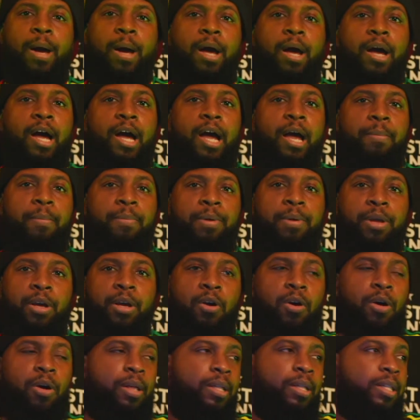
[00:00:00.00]
The amount of
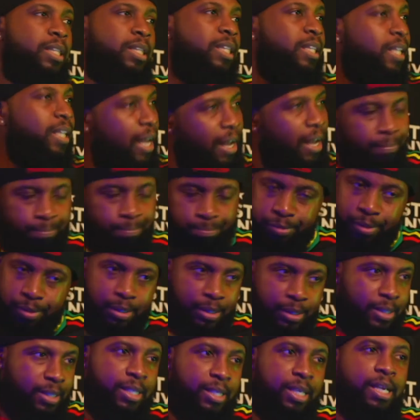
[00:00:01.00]
hype it got
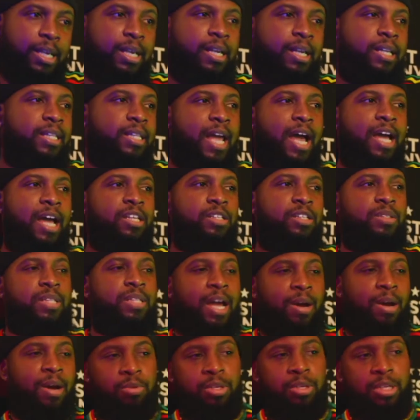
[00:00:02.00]
See,
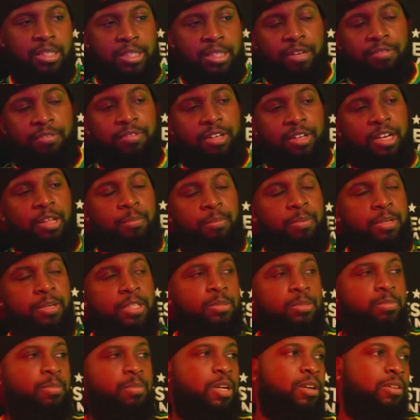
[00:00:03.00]
that's that would have definitely